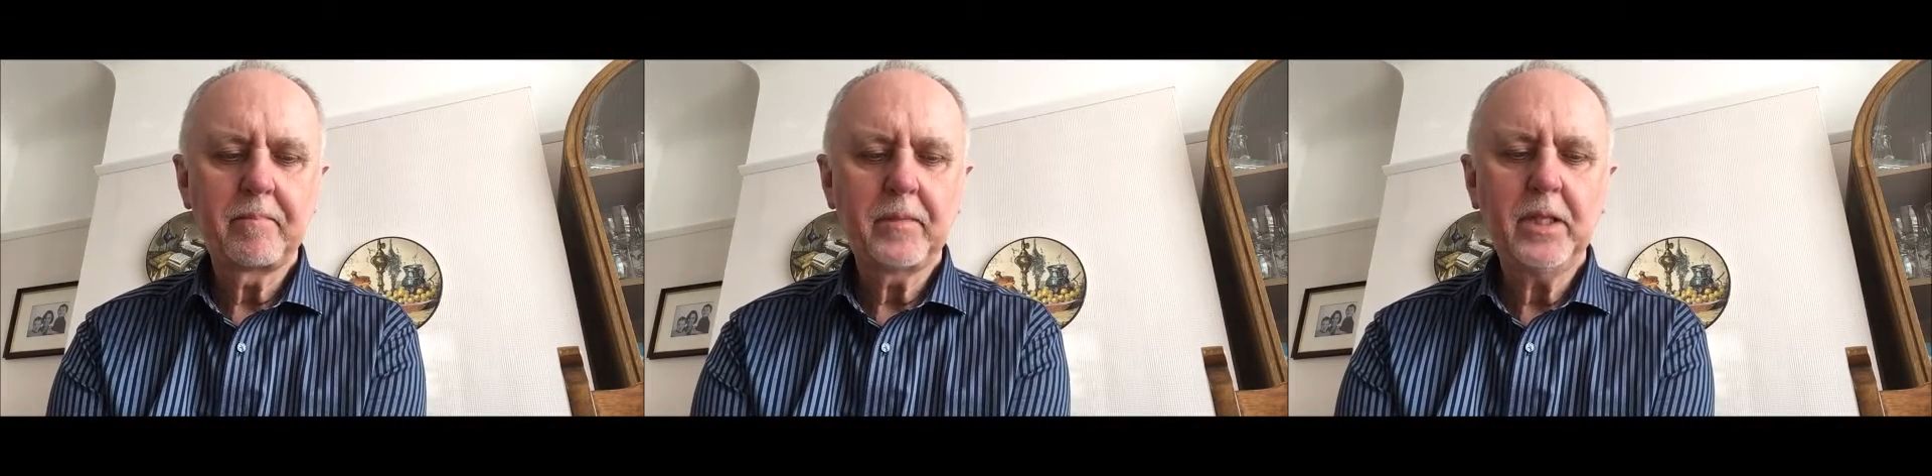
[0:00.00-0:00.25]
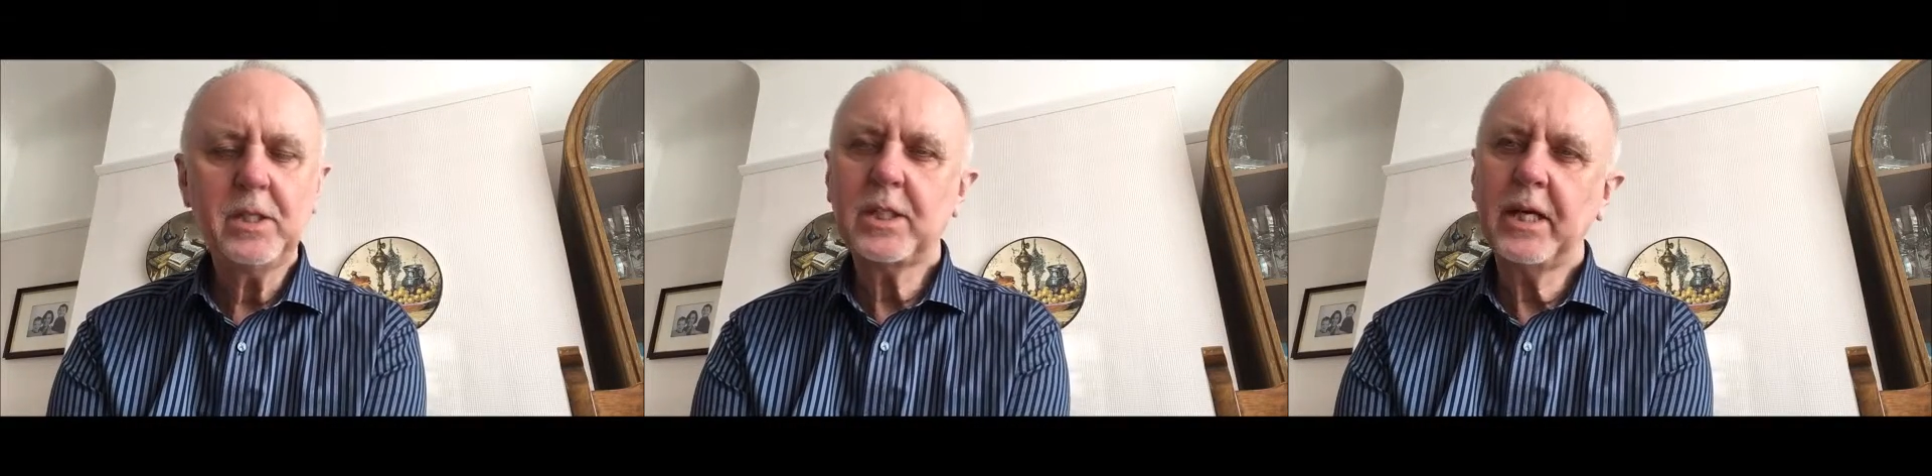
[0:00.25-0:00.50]

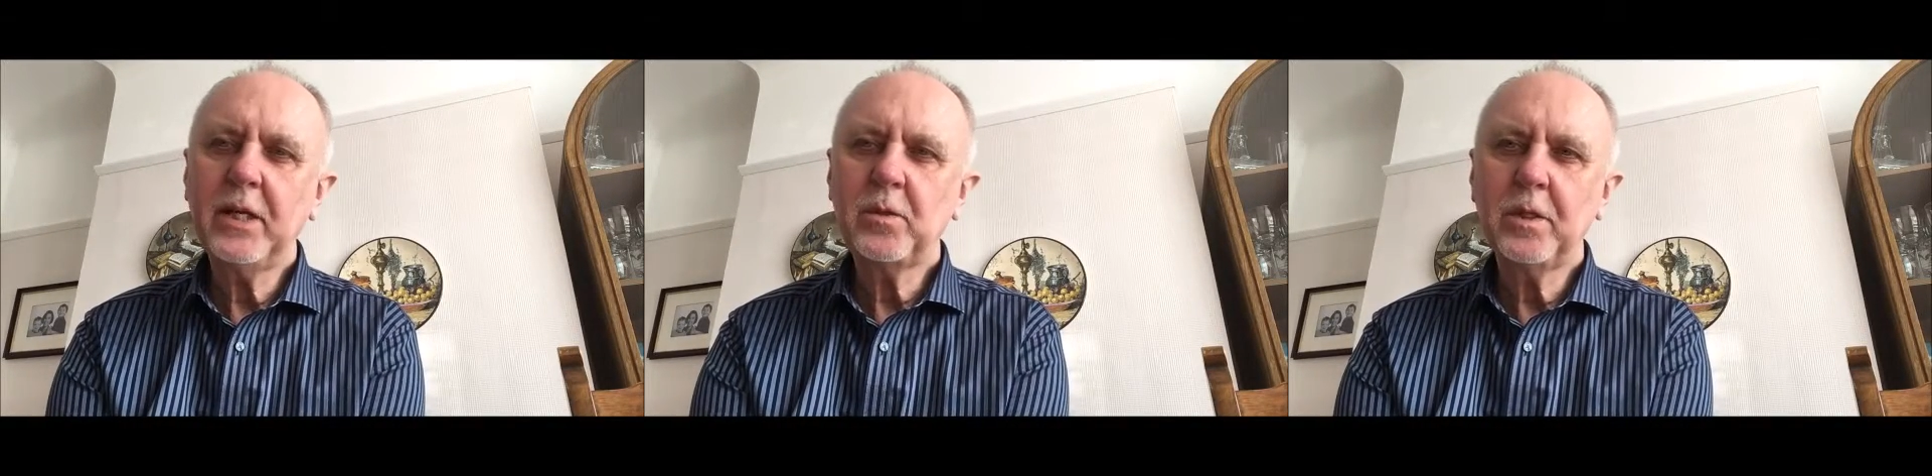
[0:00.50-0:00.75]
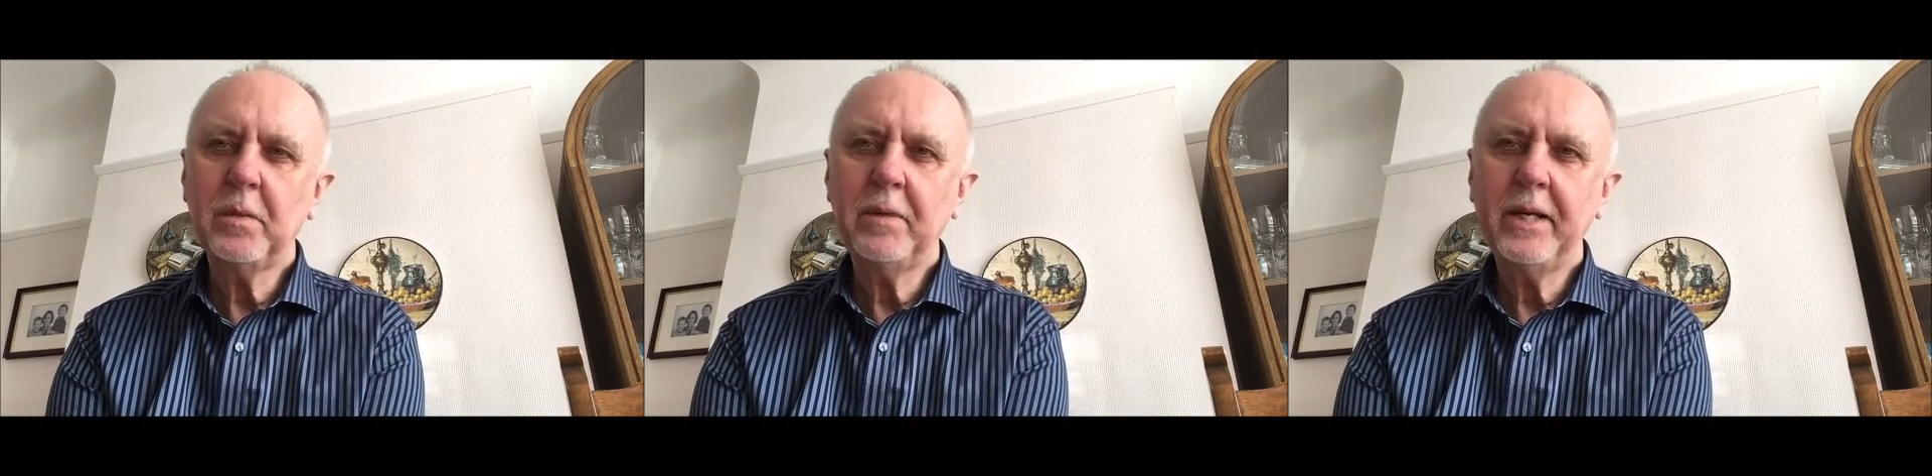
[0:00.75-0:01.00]
He stays
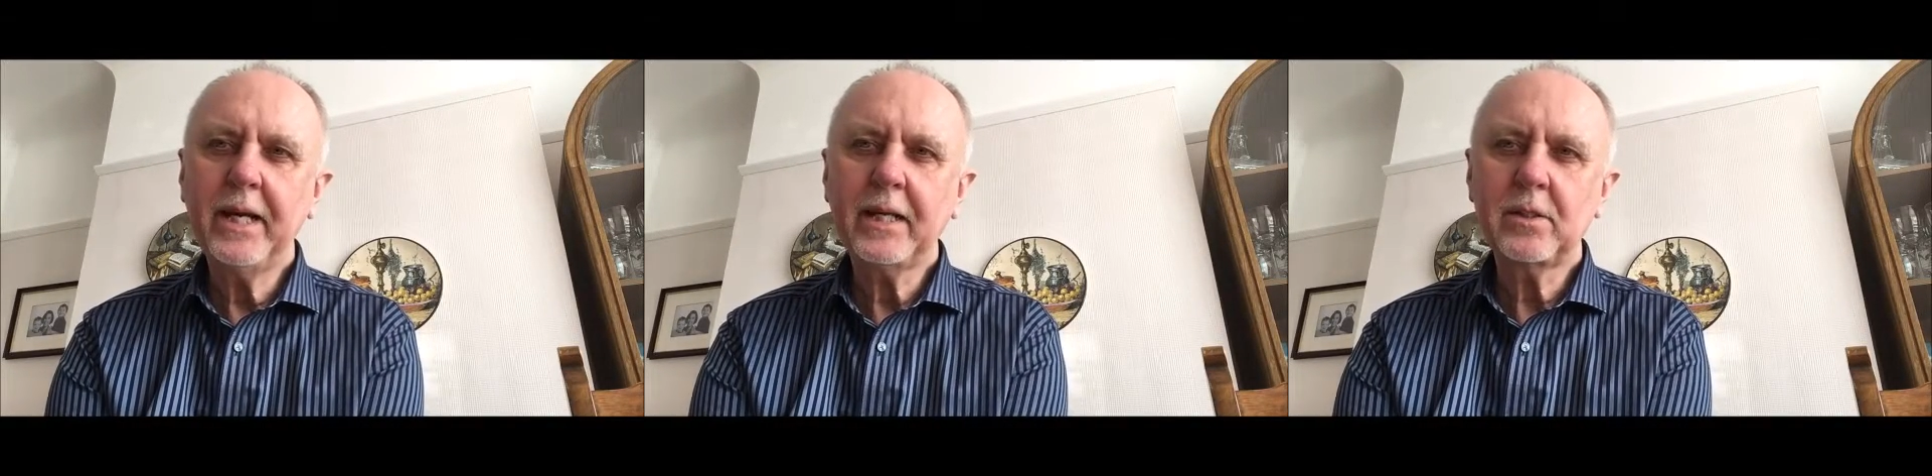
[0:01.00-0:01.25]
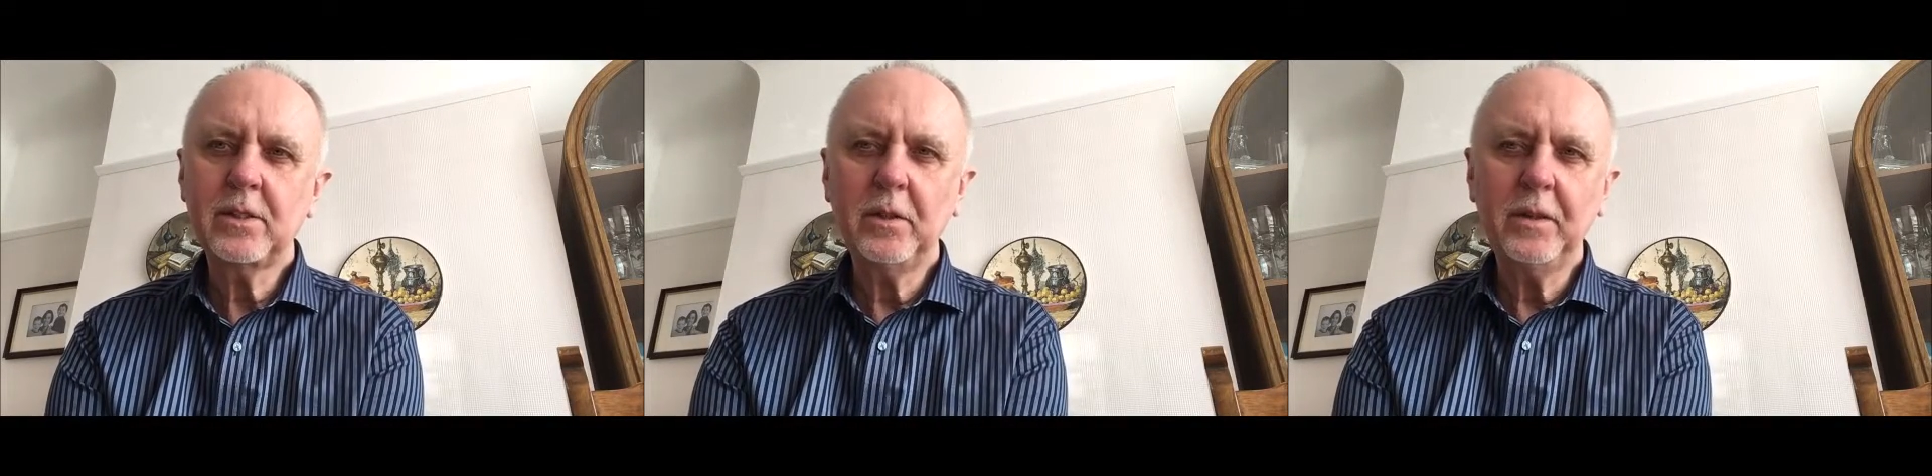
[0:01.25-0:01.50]
with him the
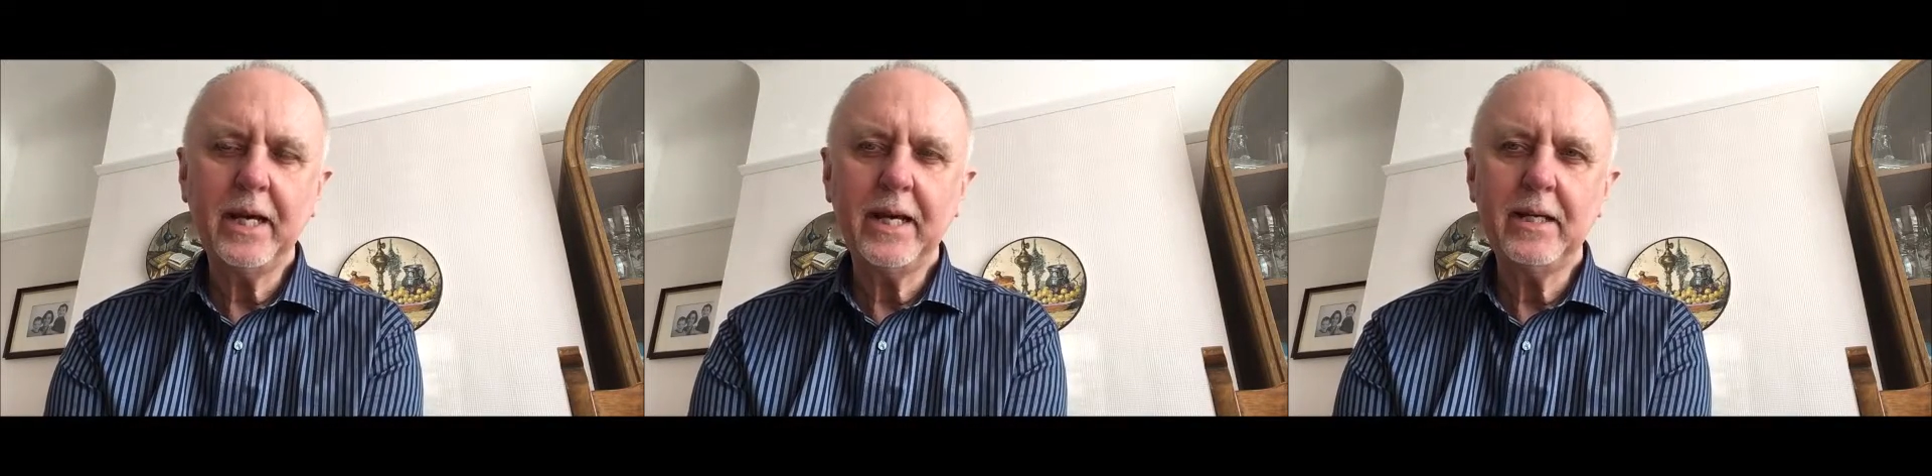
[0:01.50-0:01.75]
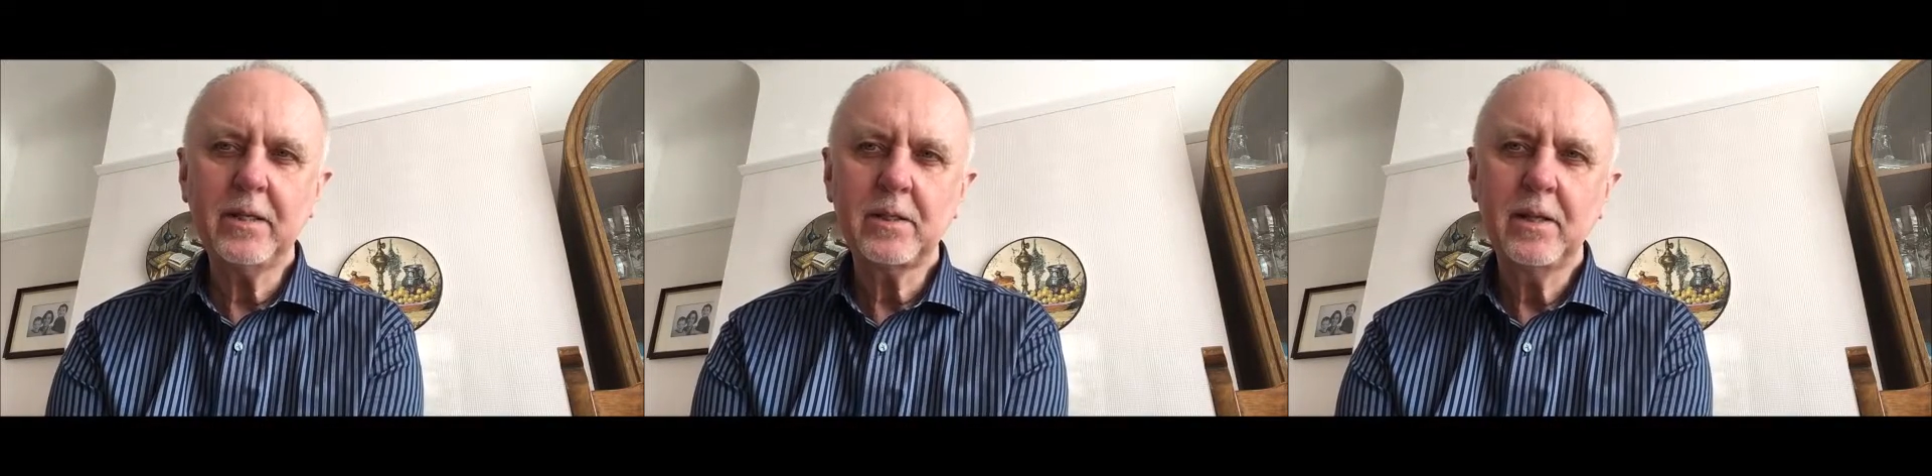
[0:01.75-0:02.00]
next 2
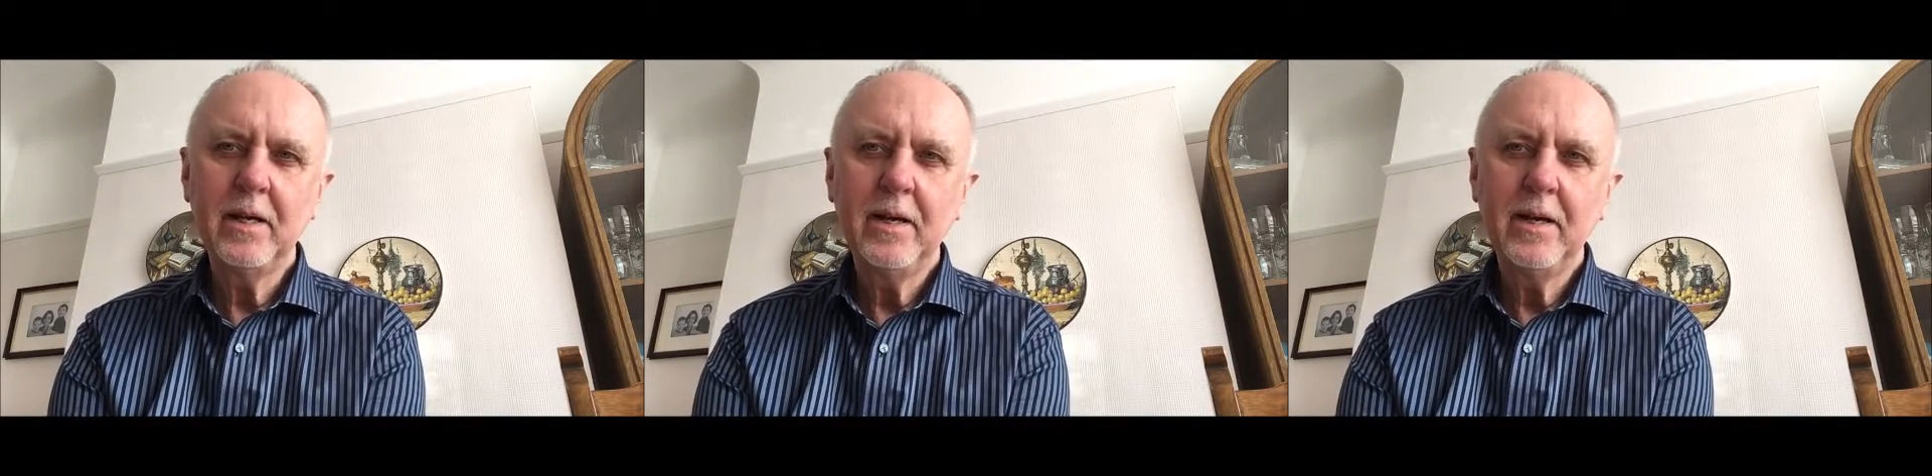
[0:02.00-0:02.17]
days